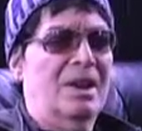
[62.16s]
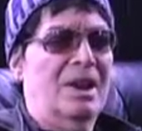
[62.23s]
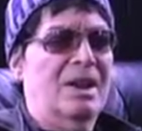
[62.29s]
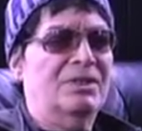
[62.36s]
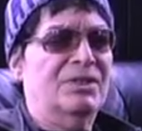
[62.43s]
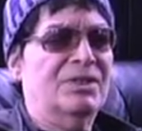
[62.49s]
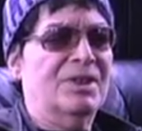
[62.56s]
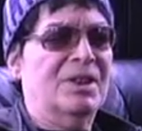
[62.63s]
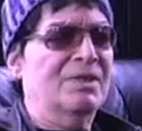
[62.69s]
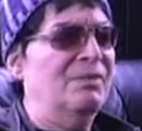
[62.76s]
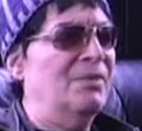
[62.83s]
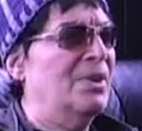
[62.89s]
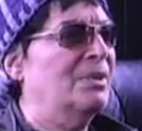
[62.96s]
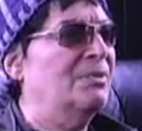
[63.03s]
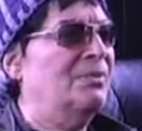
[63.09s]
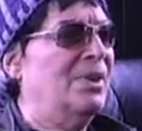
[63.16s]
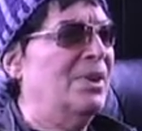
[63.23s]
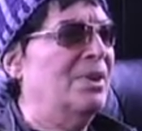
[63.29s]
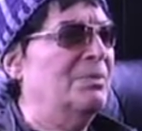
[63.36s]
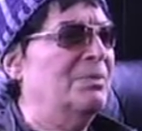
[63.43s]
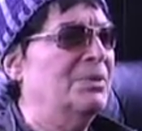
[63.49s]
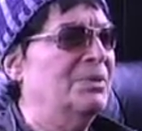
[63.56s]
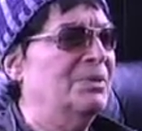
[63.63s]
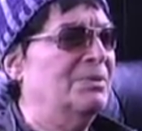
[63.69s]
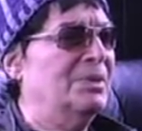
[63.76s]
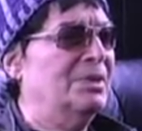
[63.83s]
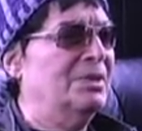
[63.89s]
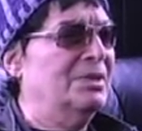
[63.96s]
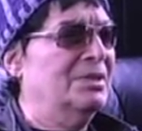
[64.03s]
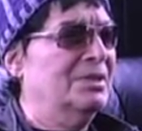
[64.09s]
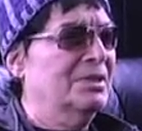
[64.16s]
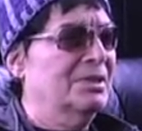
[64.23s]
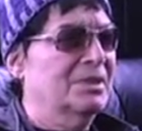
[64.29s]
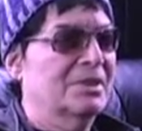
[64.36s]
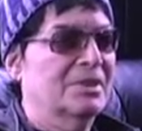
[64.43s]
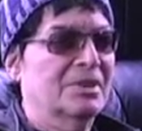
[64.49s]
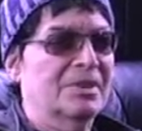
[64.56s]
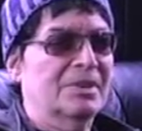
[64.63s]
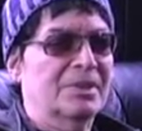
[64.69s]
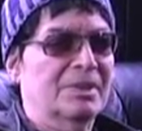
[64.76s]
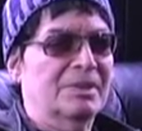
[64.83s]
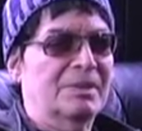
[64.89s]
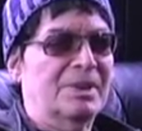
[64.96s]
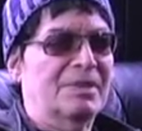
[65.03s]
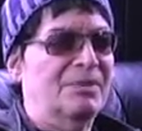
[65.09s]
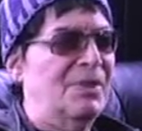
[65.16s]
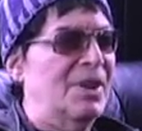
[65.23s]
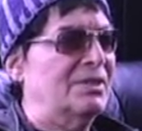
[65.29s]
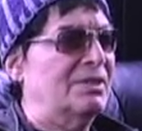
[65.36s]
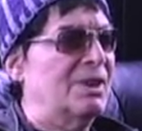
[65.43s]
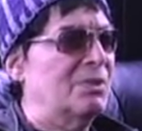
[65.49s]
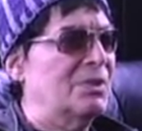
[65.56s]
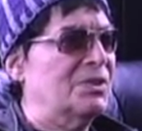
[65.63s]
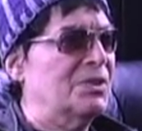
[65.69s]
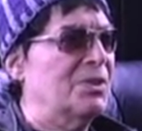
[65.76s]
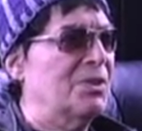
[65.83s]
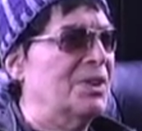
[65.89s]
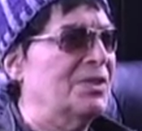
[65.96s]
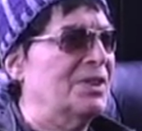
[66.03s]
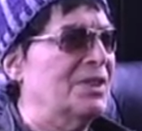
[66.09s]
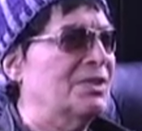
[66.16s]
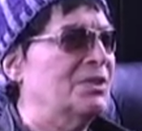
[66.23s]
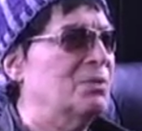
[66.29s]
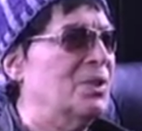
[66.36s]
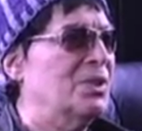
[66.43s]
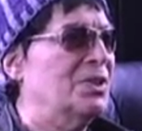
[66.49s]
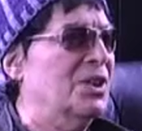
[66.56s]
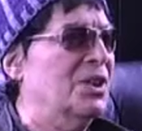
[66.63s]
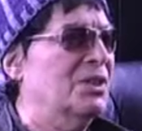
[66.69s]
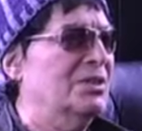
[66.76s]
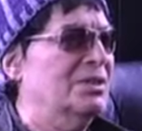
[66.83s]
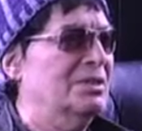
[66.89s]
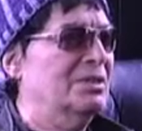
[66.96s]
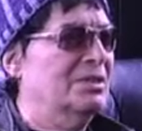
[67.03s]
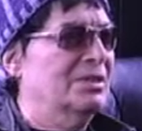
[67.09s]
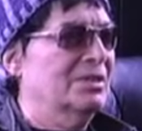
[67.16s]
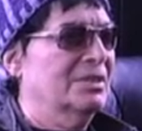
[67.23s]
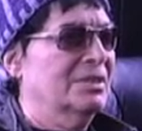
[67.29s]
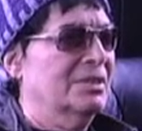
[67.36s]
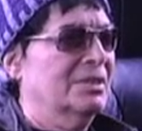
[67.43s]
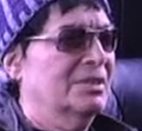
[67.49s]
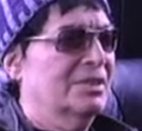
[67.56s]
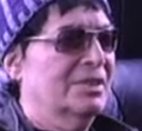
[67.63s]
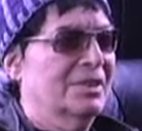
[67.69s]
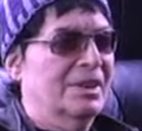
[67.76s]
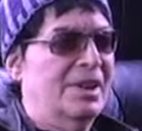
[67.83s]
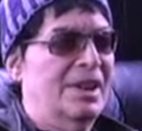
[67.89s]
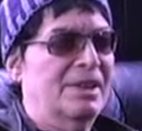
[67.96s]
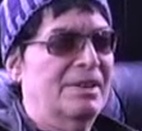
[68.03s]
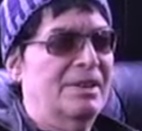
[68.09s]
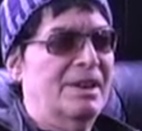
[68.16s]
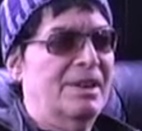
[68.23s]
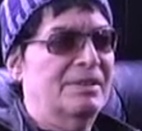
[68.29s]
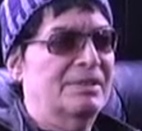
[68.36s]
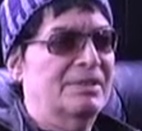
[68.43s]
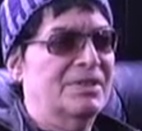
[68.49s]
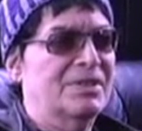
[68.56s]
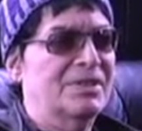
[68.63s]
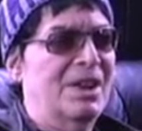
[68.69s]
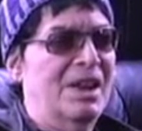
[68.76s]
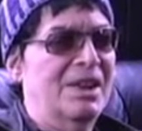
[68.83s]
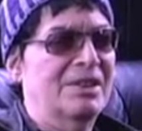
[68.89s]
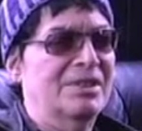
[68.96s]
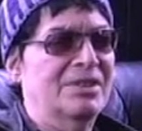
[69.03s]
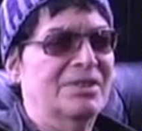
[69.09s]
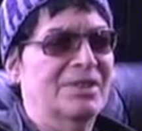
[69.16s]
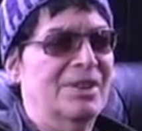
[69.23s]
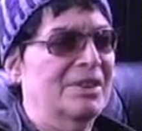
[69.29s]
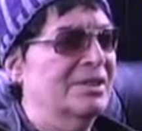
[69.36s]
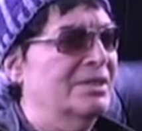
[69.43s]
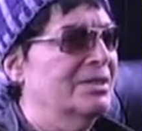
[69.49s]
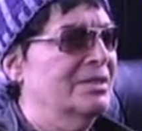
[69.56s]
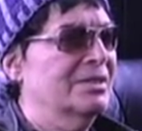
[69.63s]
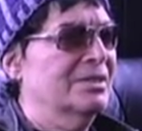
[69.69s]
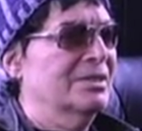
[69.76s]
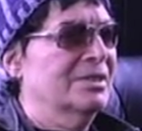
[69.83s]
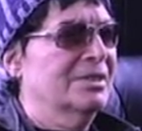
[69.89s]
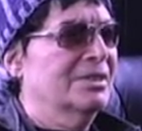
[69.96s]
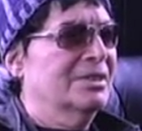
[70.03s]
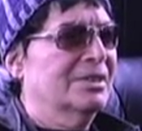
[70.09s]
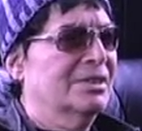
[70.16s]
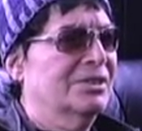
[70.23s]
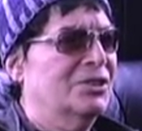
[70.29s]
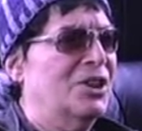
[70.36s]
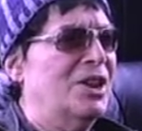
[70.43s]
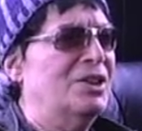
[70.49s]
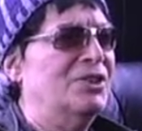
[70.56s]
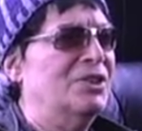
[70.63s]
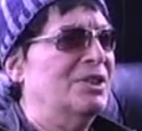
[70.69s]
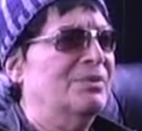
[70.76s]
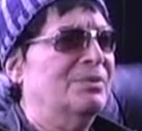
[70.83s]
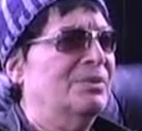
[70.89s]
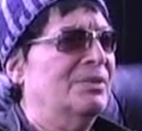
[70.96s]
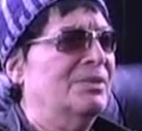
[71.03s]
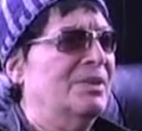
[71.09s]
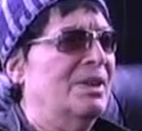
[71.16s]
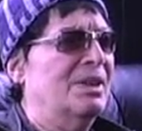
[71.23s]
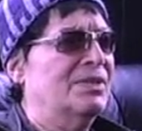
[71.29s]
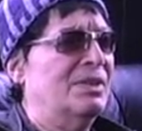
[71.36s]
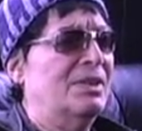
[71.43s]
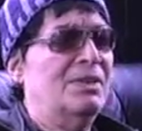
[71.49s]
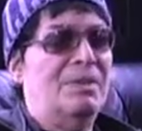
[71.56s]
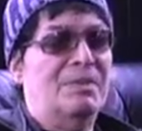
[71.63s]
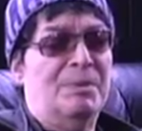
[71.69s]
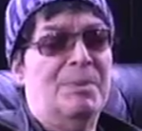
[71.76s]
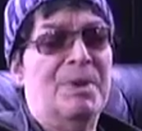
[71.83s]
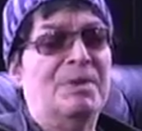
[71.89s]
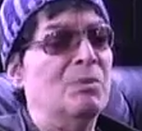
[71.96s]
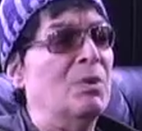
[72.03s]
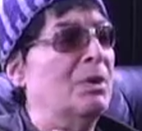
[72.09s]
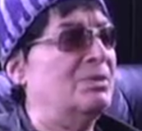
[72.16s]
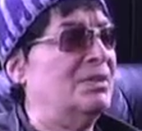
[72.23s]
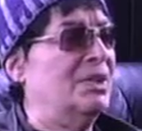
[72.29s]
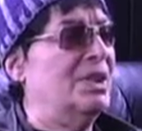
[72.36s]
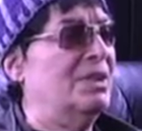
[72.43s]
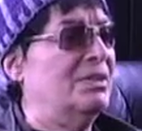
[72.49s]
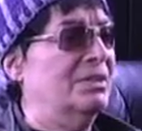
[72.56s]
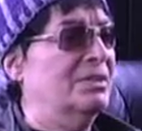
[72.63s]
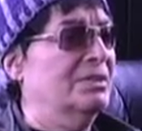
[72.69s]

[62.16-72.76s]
And I was just getting fucking fed up with it, man. That the fact that I worked so hard to get this one color, and this light is like changing it, depending where I'm standing.